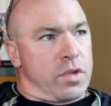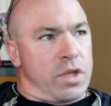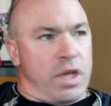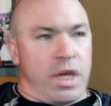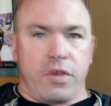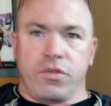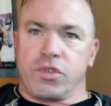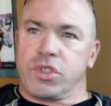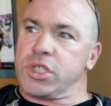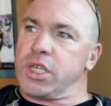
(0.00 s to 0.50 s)

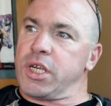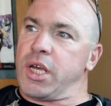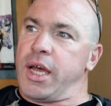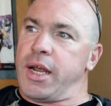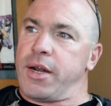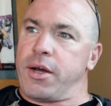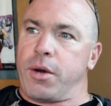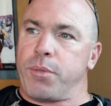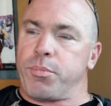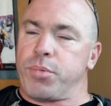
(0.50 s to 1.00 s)
They've
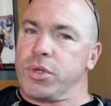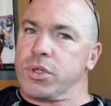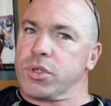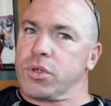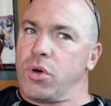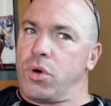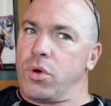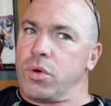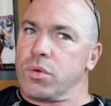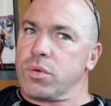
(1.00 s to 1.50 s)
set up and
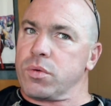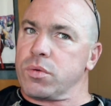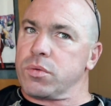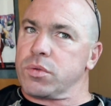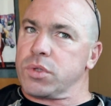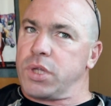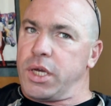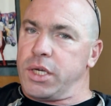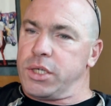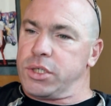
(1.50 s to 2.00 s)
go.
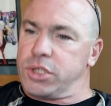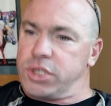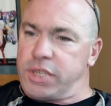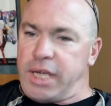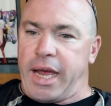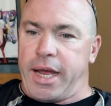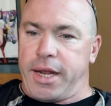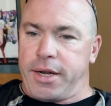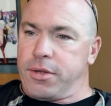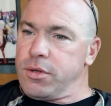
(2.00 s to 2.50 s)
They
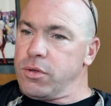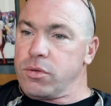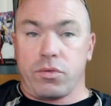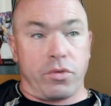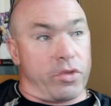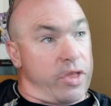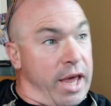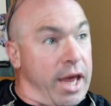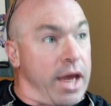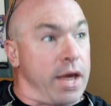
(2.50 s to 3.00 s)
said,
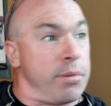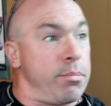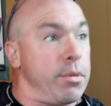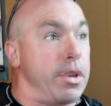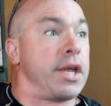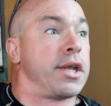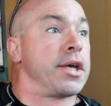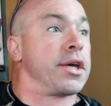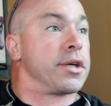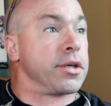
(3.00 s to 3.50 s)
they
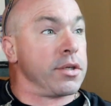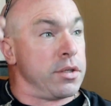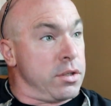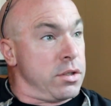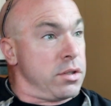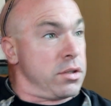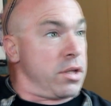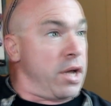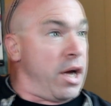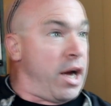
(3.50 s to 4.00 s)
meaning
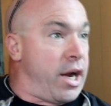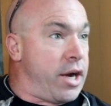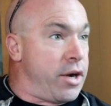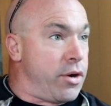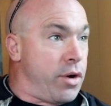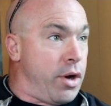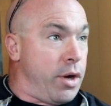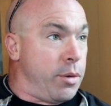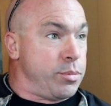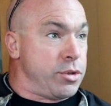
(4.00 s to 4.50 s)
the
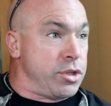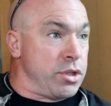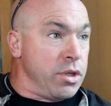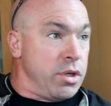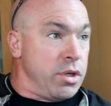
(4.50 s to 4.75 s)
higher ups.